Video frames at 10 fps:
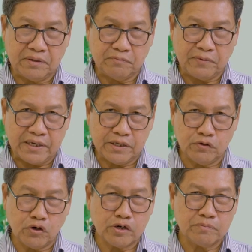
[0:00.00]
Whether
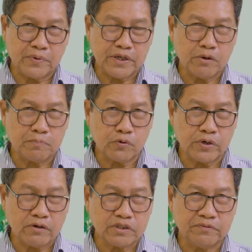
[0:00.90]
you're going to bring your
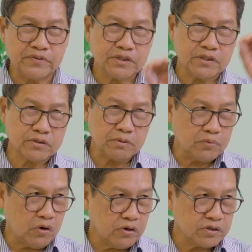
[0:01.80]
product or services
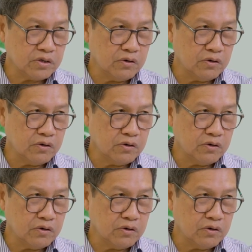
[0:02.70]
abroad